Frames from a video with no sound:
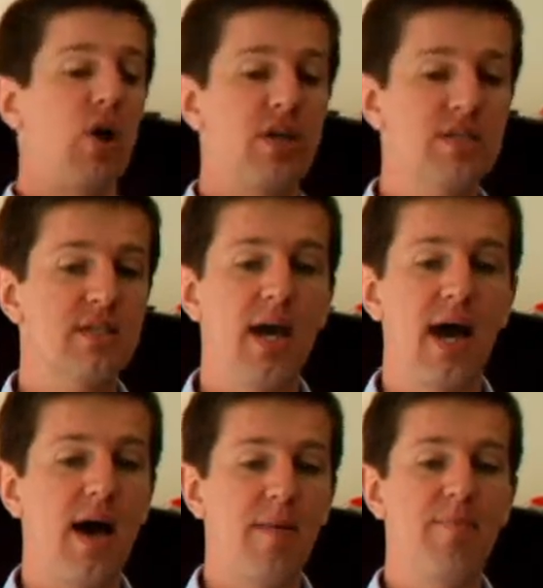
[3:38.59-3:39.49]
honest,
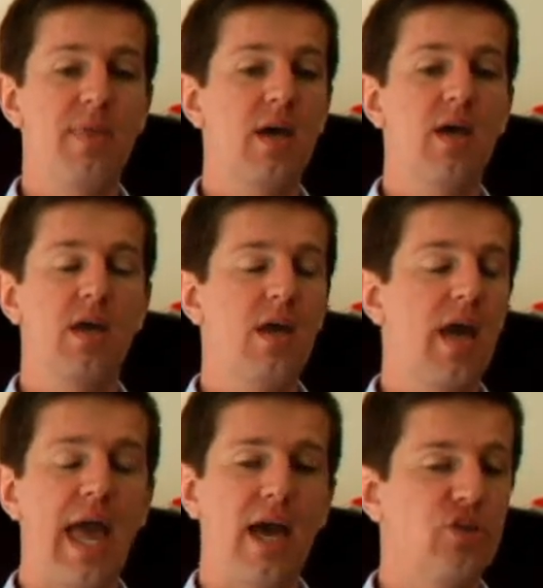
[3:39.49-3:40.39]

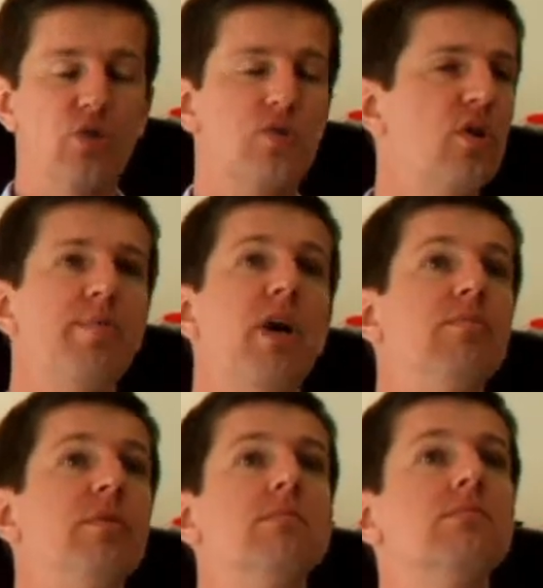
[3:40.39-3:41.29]
our doors will not be
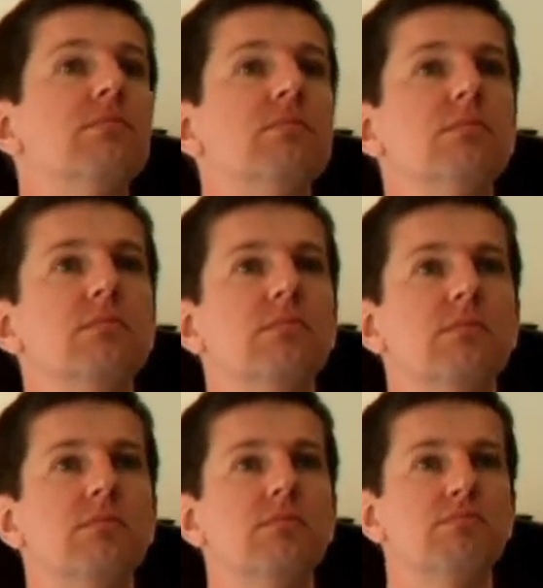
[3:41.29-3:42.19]
open.
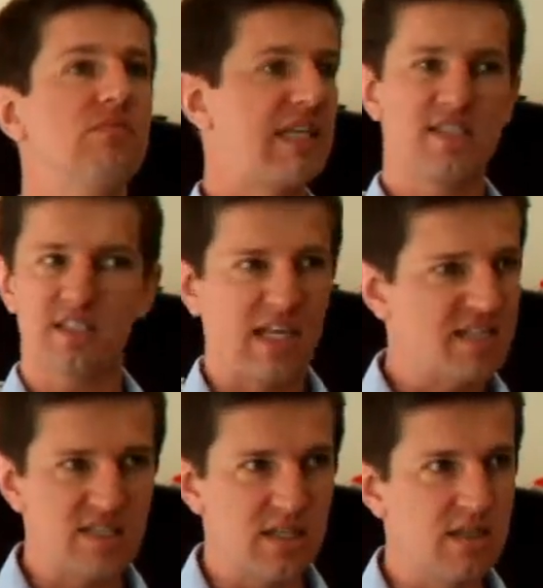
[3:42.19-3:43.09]
That's
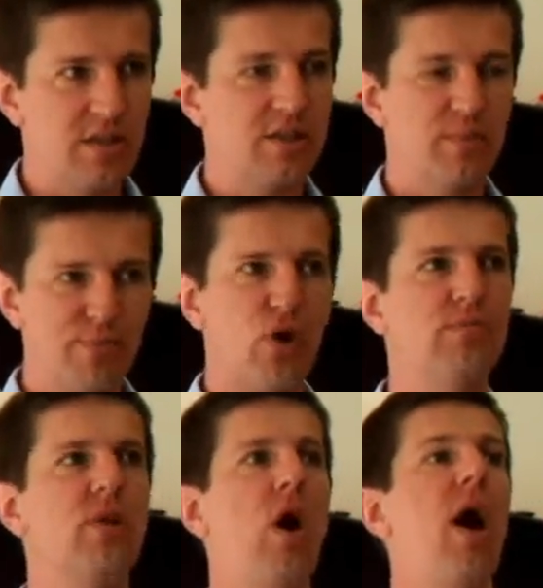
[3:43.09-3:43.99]
the
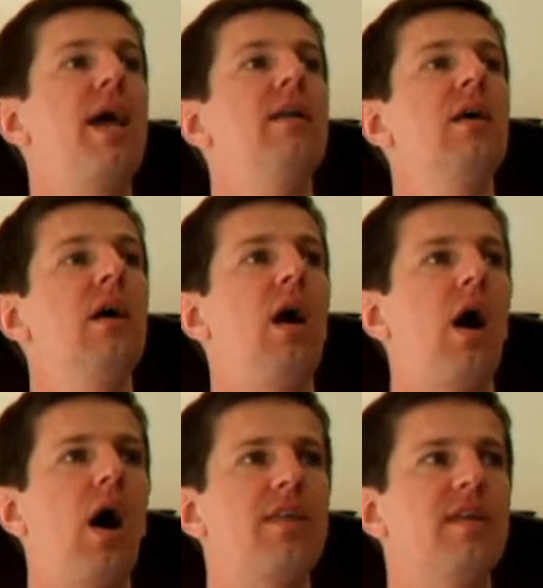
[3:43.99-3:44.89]
bottom line.
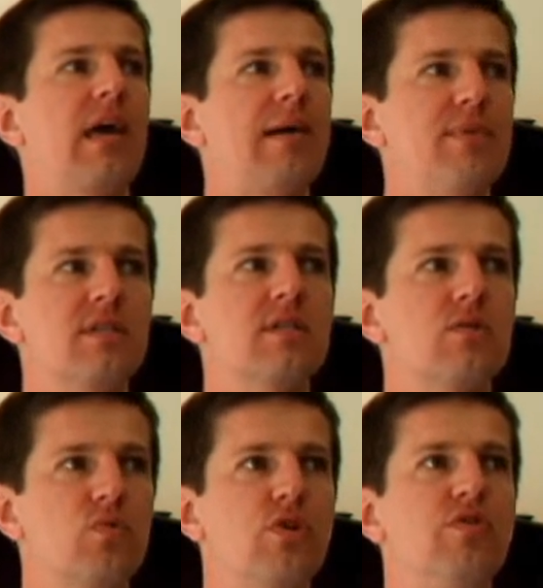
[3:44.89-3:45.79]
I think our
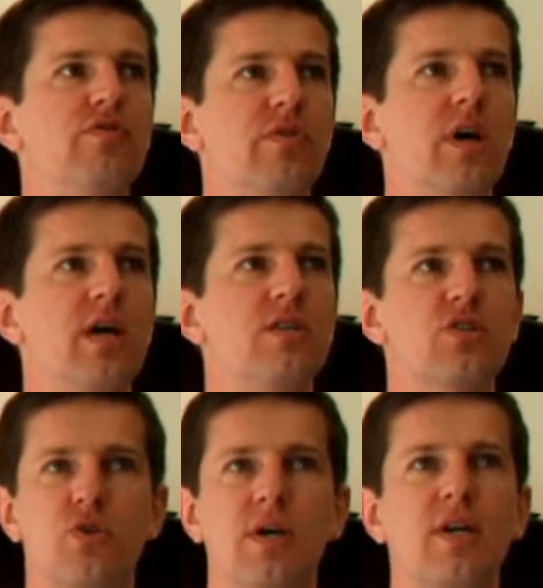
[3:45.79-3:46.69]
business would have
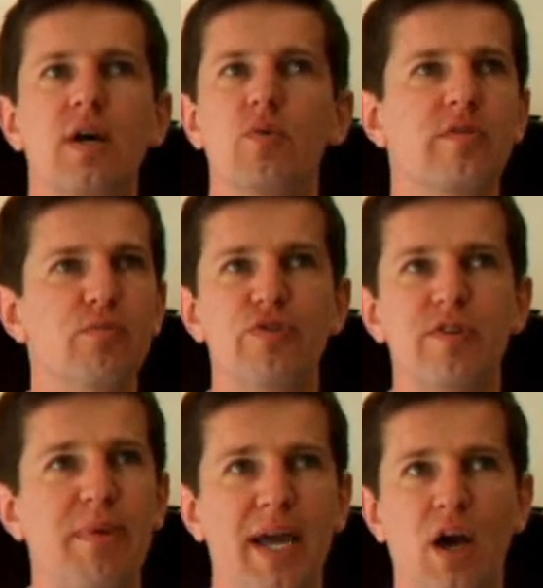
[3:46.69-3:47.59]
struggled, and I would have moved
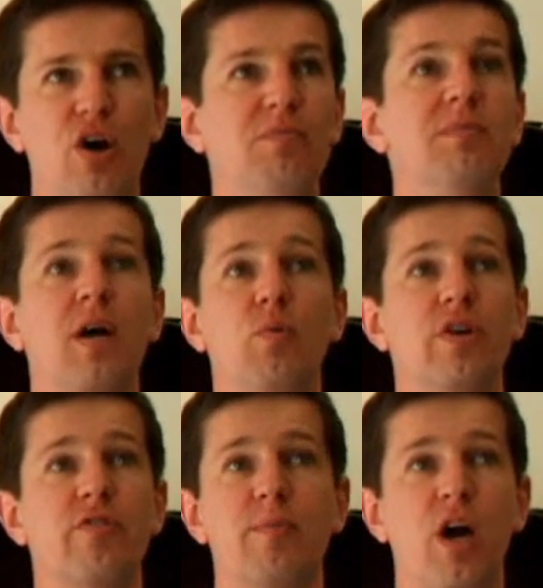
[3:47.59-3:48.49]
it back home and
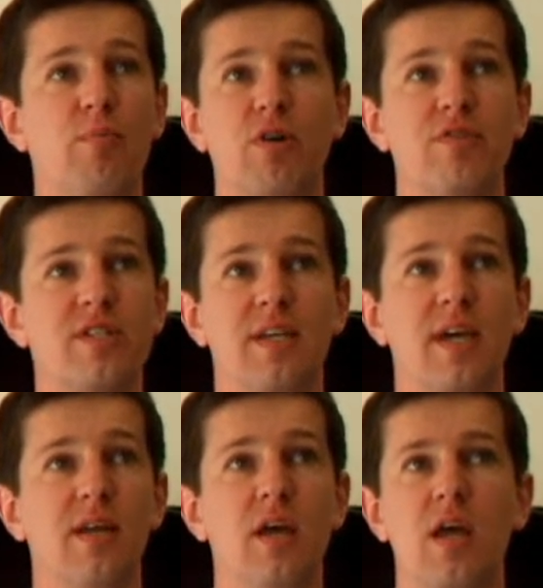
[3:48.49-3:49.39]
worked from the home office
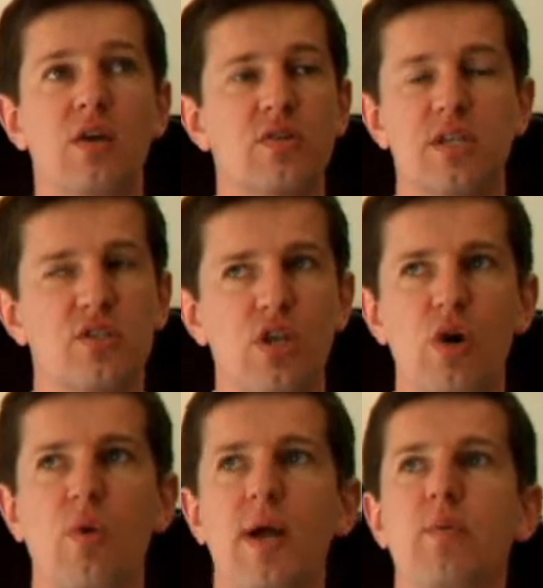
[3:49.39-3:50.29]
again, because there's
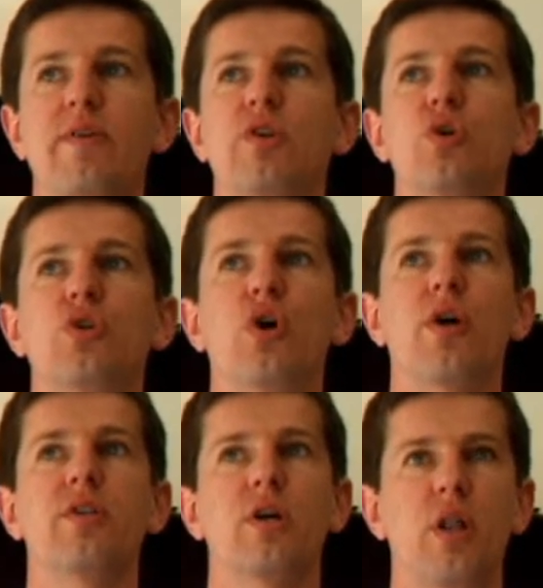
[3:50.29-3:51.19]
no way we could
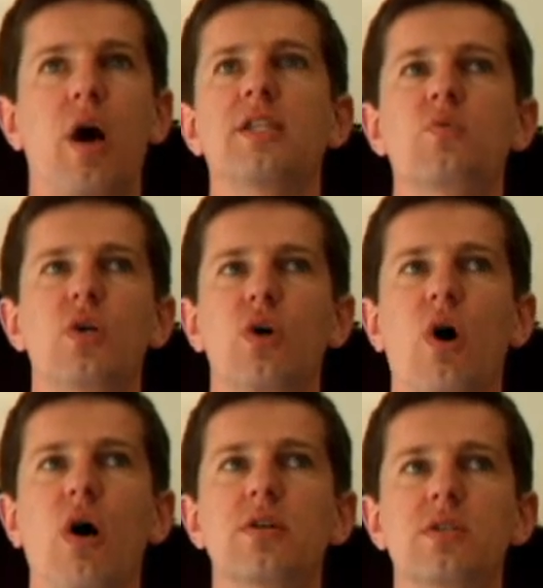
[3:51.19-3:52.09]
got the clients we
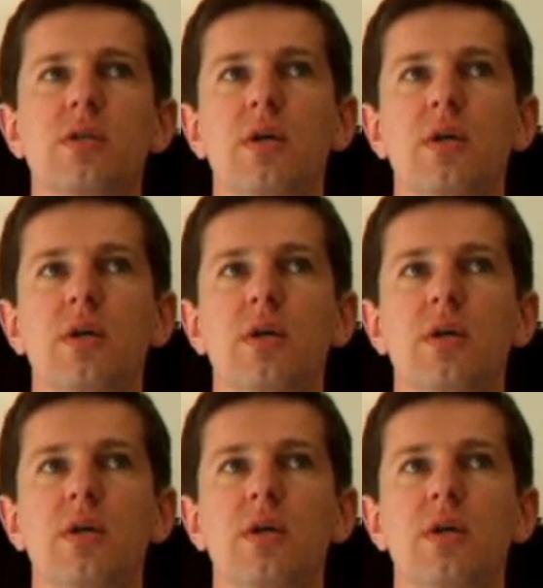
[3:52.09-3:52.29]
got.